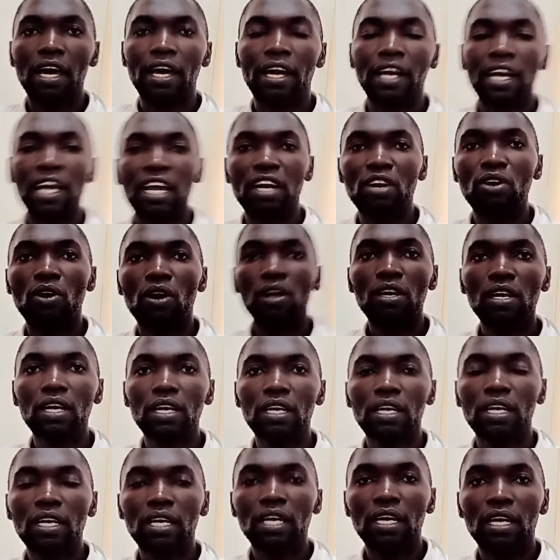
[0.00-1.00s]
renal
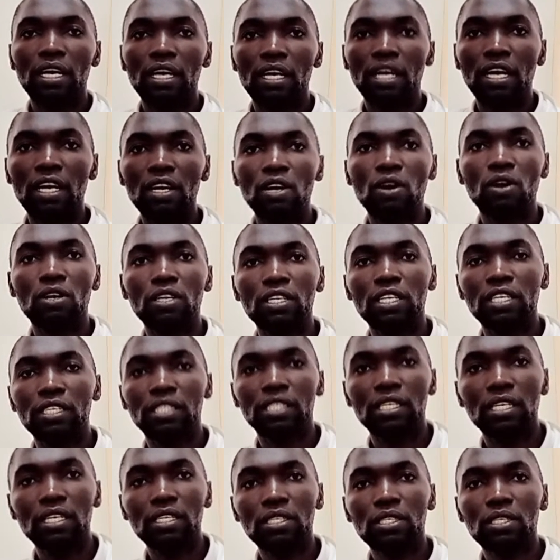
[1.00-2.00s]

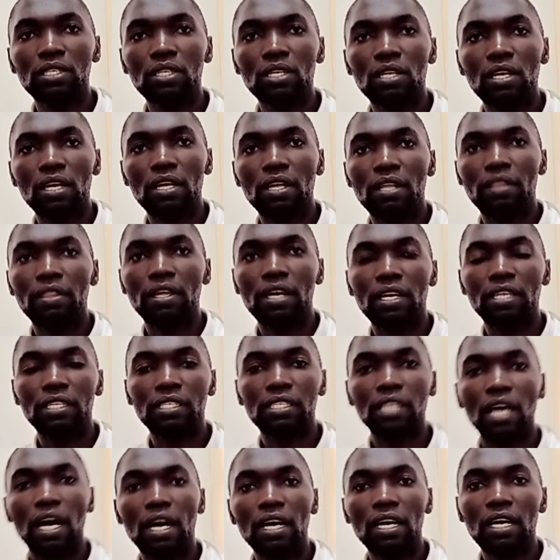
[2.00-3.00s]
disease. There
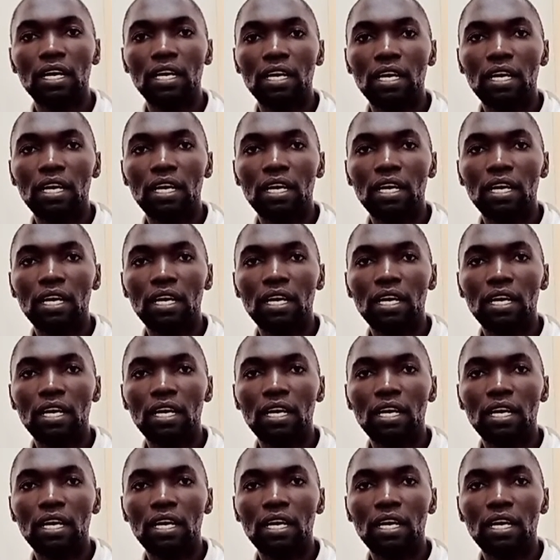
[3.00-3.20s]
is a